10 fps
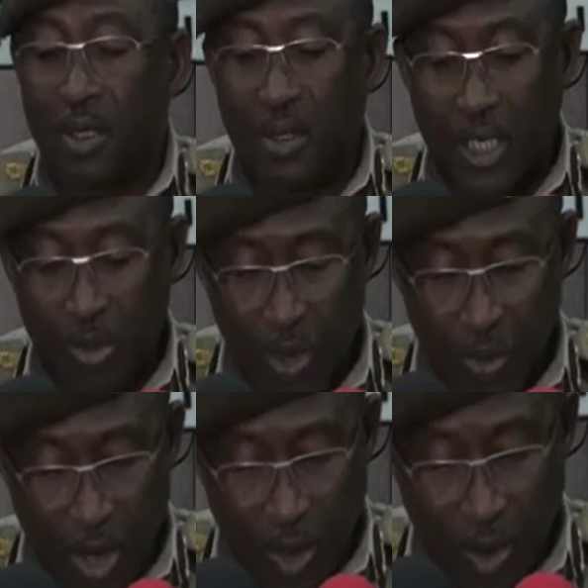That's why
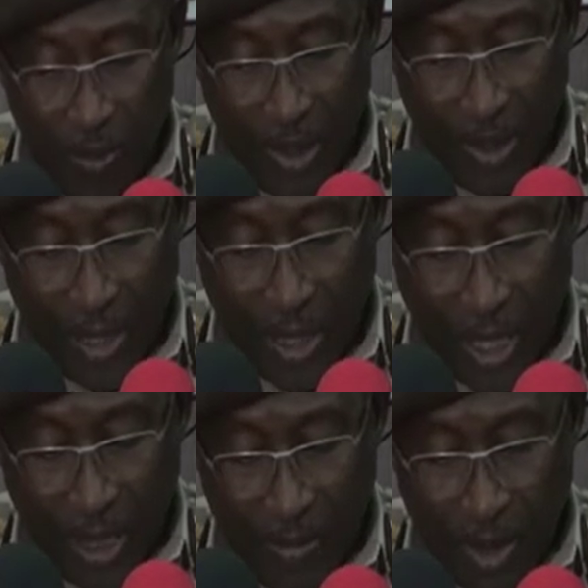we are opening that
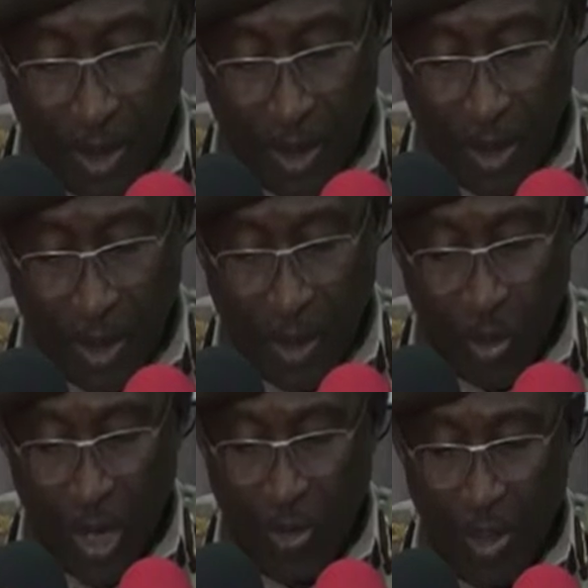academy.
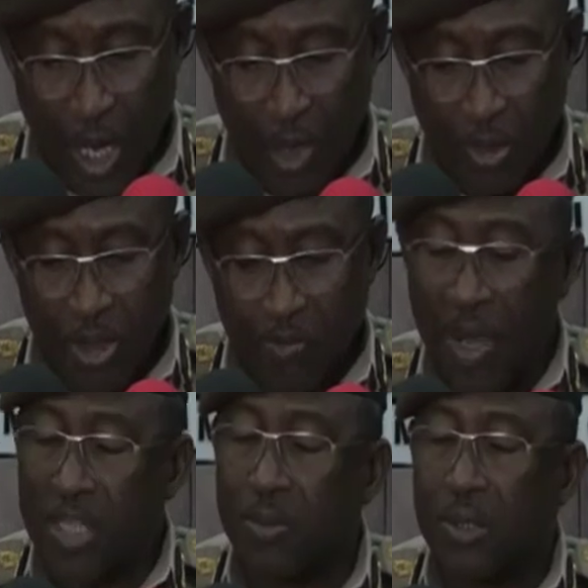We are doing a lot in
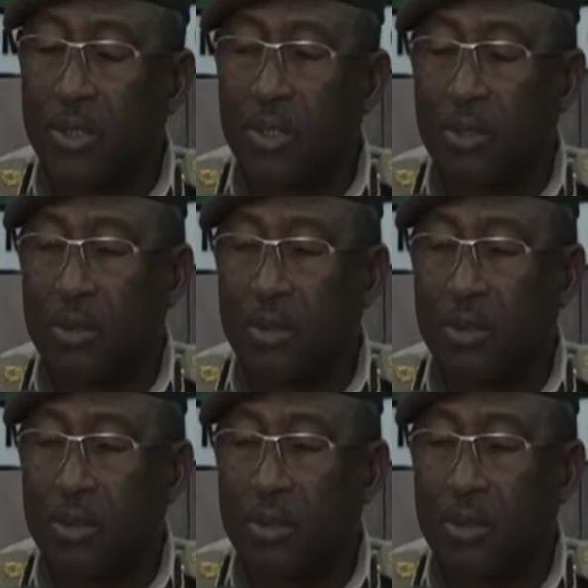passport.